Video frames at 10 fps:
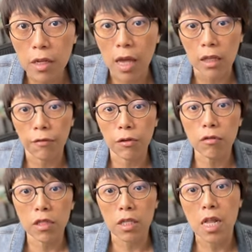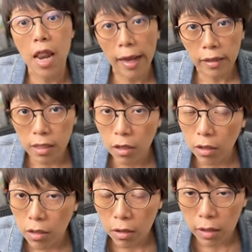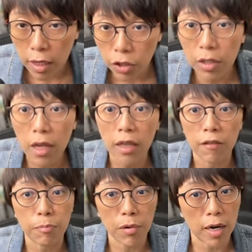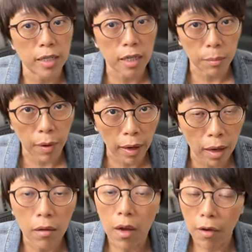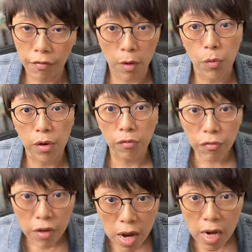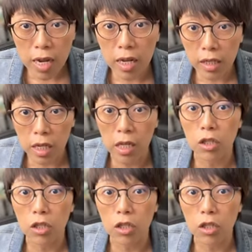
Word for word: and if you see lengthy consolidation and if price had a breakout, then we really need